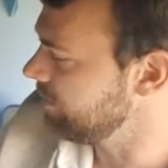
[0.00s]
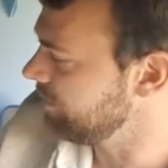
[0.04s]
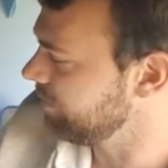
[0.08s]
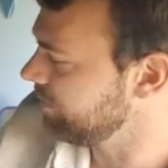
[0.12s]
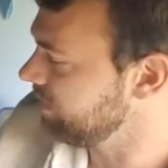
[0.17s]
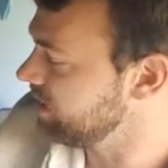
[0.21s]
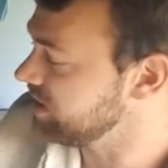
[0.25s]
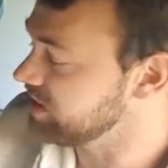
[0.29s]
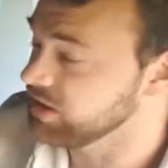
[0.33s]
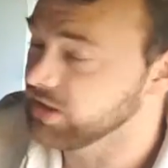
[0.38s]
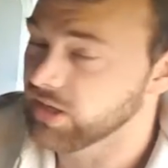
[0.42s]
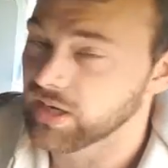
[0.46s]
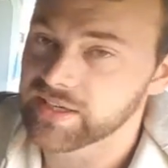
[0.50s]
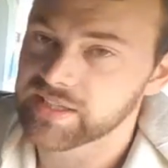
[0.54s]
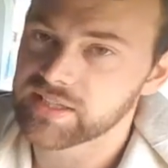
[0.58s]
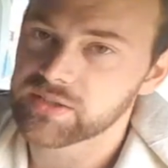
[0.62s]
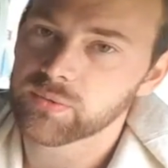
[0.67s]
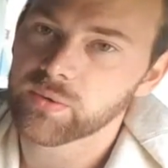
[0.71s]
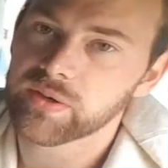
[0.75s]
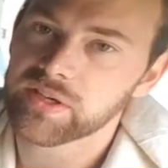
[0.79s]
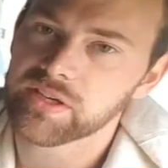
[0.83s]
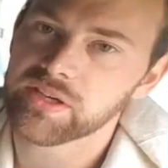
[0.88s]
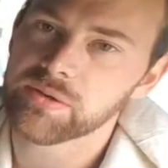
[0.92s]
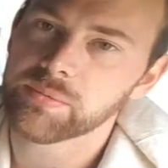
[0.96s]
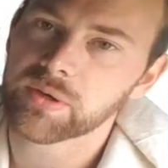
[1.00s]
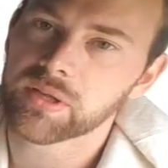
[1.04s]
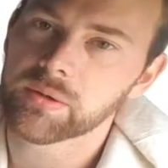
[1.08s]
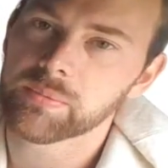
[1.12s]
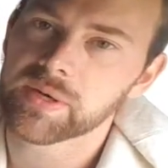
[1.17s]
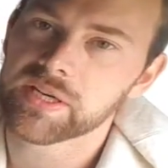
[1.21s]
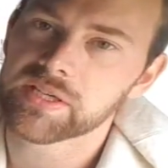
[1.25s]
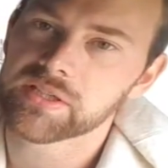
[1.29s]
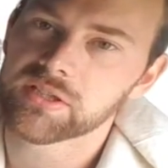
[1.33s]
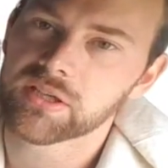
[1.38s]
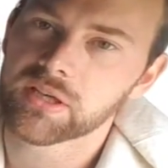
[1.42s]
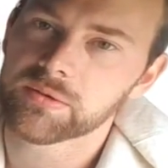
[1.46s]
It's nice when you put the
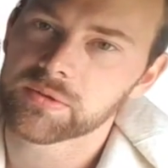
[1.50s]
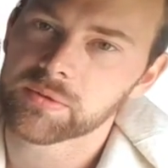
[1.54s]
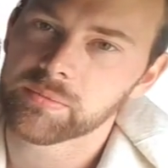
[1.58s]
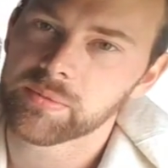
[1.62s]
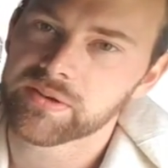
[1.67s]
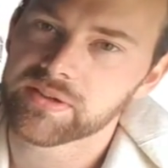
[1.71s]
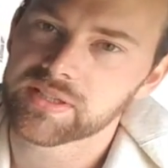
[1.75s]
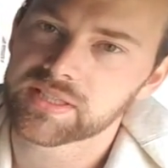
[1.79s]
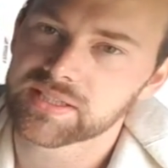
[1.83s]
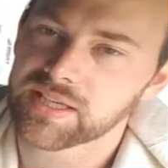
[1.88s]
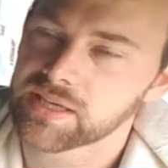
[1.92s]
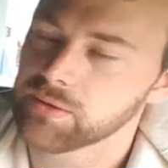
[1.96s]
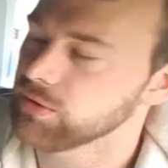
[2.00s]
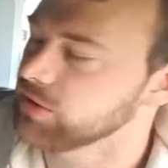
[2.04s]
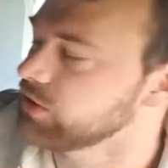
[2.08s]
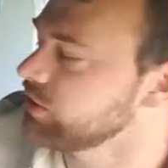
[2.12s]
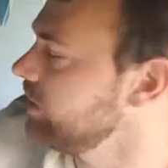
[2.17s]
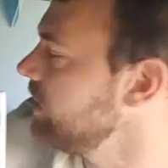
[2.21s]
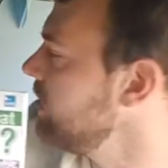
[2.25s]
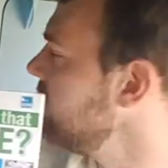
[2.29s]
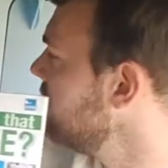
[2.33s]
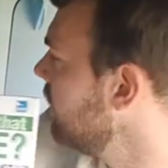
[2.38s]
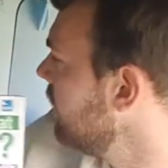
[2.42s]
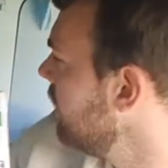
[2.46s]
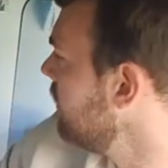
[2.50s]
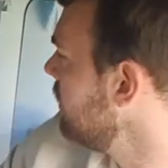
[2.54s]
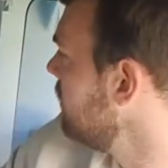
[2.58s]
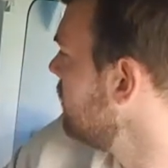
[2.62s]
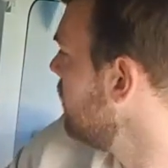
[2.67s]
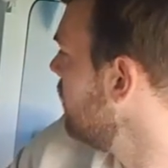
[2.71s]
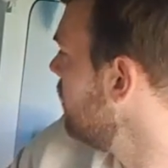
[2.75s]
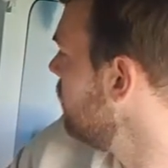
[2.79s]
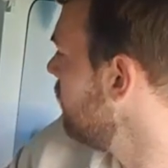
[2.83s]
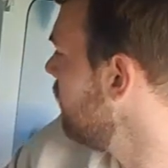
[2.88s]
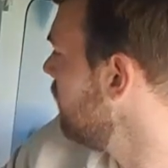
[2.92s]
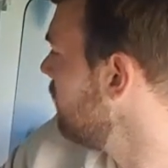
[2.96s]
pictures up to be able to say what tree's in it,
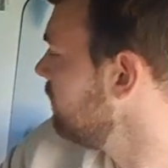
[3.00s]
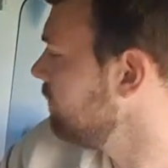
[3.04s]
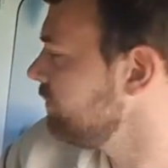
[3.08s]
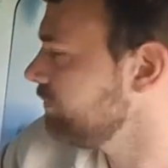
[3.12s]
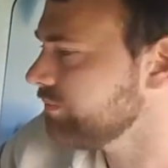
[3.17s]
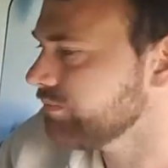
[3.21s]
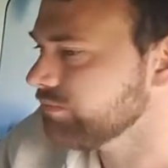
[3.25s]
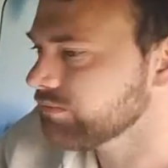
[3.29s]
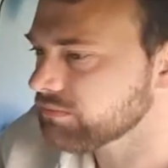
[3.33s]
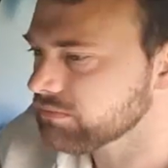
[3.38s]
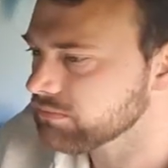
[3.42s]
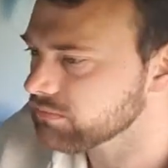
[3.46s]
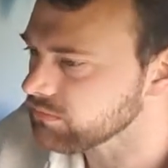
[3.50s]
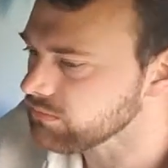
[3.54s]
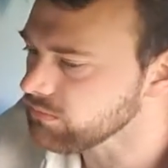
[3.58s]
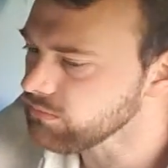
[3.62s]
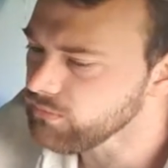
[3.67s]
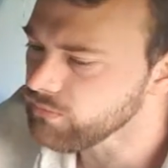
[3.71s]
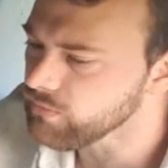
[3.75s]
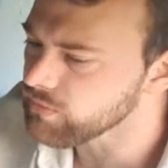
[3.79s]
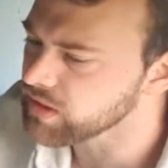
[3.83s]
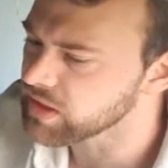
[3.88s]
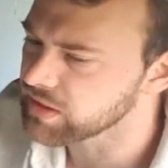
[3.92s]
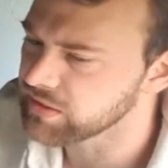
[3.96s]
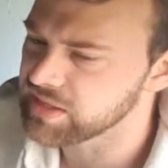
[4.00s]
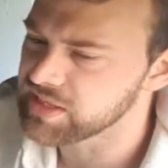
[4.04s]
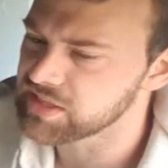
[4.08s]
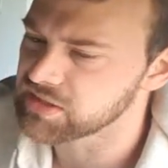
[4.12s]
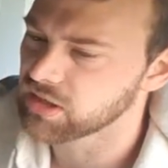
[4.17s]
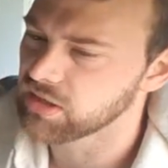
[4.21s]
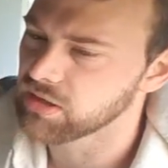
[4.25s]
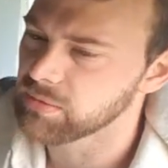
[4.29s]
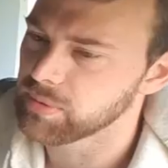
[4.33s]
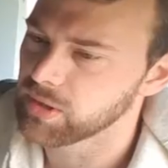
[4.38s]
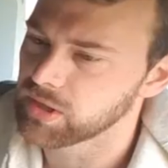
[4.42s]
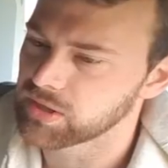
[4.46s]
so these
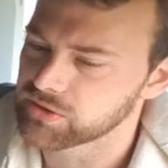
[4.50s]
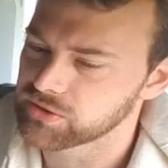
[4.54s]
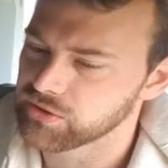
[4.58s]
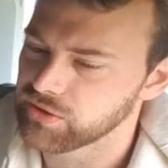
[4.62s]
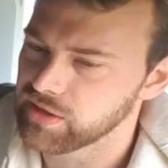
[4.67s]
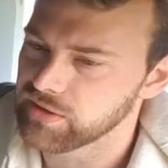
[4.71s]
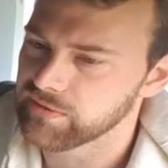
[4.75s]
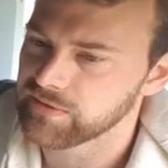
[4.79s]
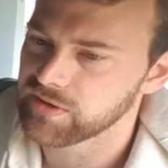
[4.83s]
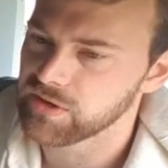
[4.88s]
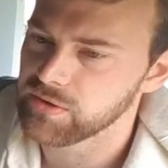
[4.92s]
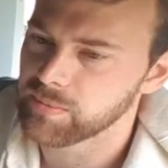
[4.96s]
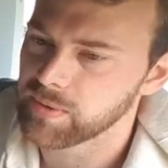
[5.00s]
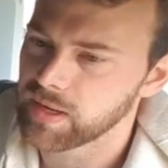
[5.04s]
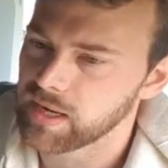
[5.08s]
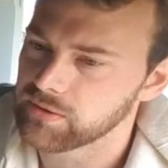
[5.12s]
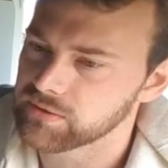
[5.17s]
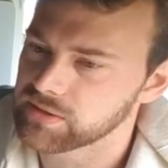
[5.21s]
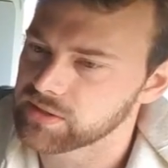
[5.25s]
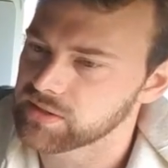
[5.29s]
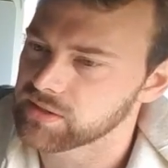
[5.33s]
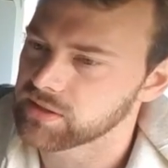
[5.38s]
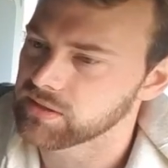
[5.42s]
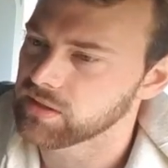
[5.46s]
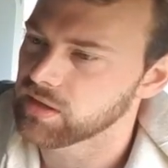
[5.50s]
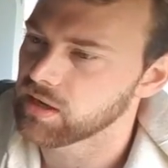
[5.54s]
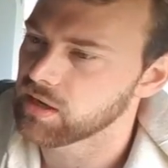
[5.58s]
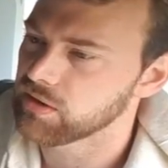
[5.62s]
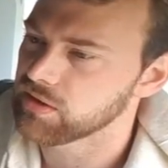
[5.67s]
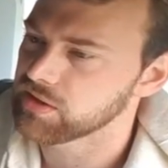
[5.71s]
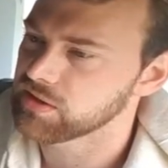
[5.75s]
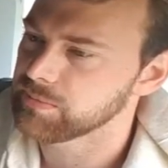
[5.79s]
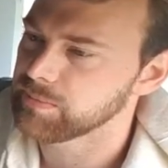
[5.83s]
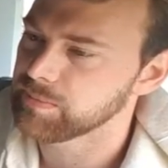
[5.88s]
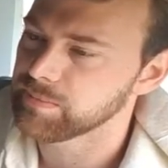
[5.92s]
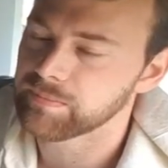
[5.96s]
kind of books are only a few pounds. This is an
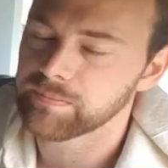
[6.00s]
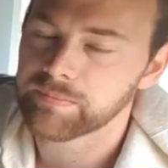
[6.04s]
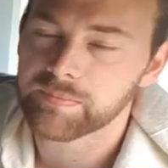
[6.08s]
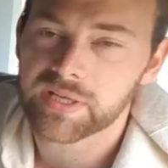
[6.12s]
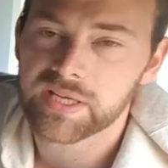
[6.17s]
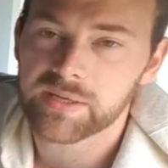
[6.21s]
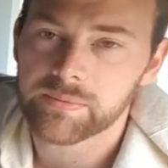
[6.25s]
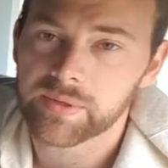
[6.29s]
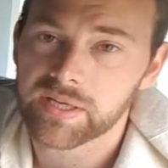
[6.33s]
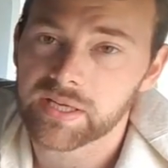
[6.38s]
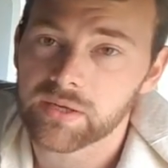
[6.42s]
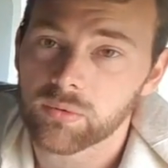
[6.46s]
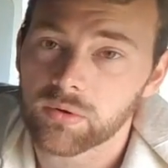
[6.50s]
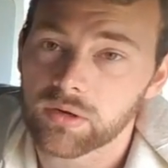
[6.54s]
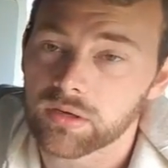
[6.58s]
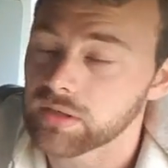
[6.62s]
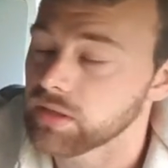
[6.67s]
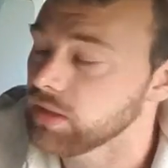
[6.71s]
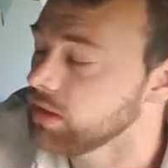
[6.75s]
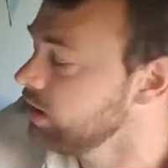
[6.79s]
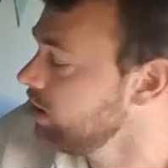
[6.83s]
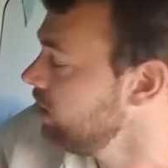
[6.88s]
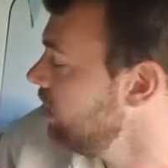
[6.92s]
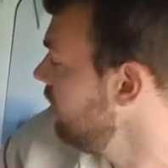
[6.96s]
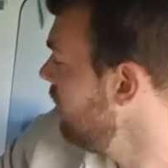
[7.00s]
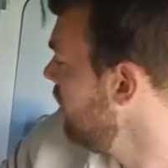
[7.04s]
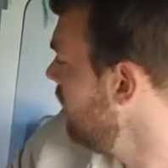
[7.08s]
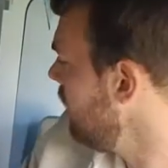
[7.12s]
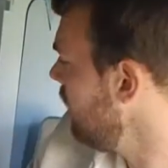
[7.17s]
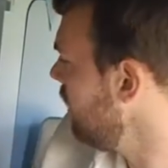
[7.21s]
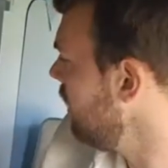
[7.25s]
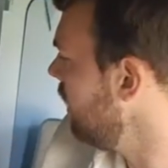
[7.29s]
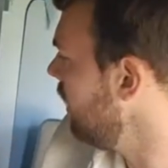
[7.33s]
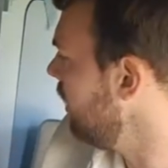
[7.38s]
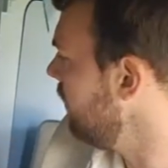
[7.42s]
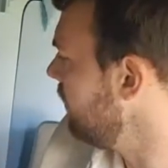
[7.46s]
RSPB one.
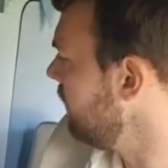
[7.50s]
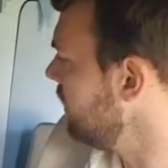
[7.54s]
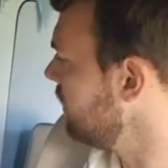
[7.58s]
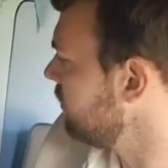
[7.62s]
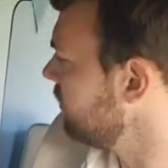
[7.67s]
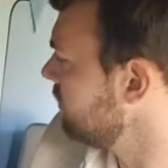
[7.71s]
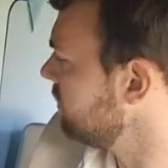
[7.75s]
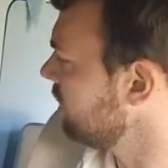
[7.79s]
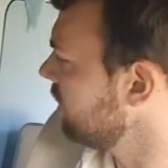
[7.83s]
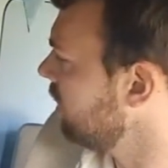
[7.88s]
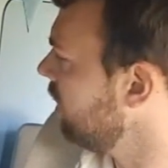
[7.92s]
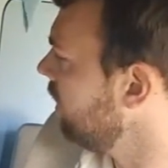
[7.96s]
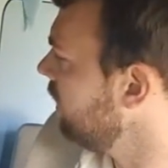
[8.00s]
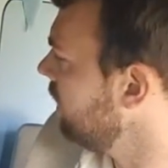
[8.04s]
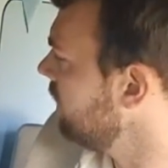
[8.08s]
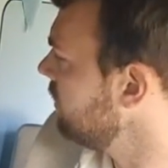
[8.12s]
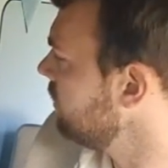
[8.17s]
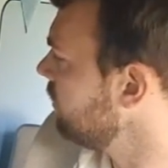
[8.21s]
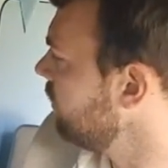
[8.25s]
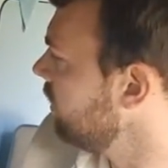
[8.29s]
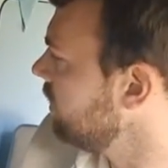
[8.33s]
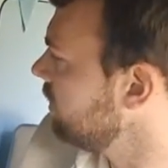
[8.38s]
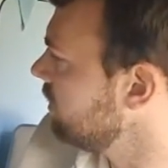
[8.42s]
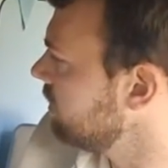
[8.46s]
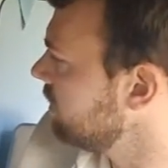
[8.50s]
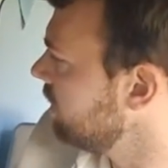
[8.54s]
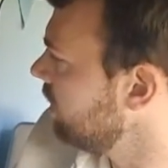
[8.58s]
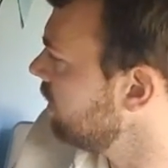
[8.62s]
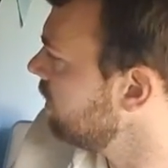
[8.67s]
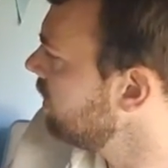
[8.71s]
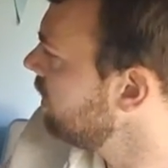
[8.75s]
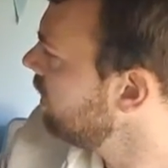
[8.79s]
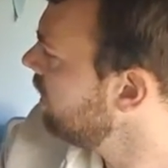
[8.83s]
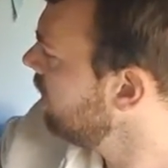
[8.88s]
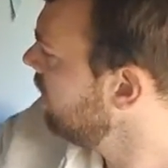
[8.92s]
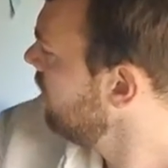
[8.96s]
This one's a Collins one, so
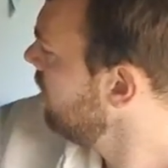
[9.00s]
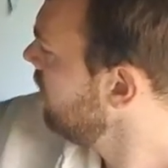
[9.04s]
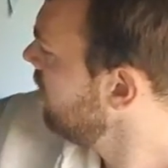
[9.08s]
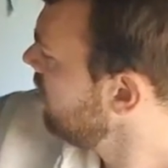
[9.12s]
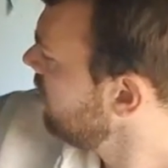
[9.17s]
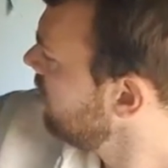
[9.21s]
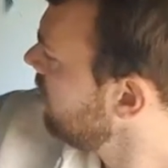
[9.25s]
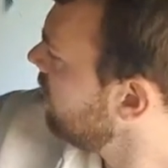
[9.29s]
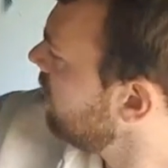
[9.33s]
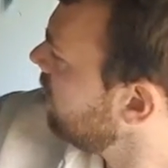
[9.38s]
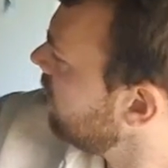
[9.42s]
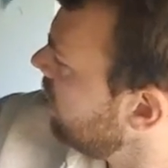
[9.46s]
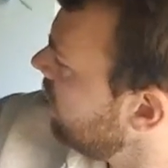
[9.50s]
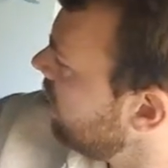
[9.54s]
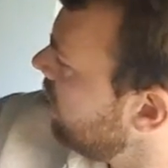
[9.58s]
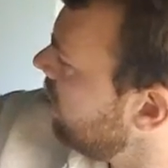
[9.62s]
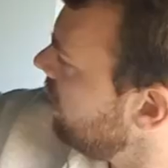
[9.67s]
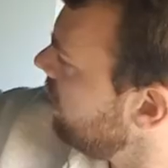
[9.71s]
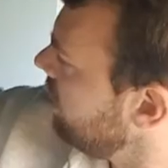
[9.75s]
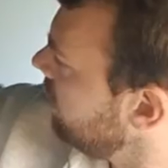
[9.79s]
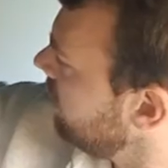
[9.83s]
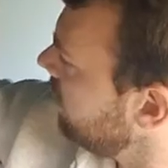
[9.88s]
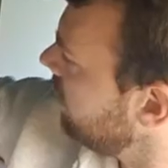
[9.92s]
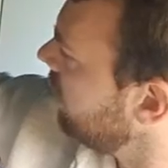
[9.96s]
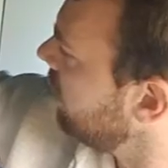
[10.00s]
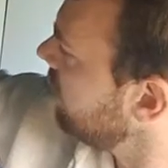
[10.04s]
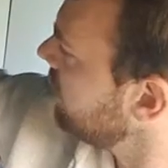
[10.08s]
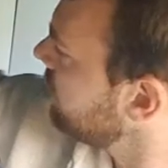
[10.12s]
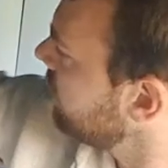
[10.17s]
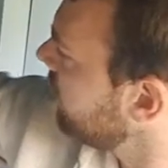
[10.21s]
a nice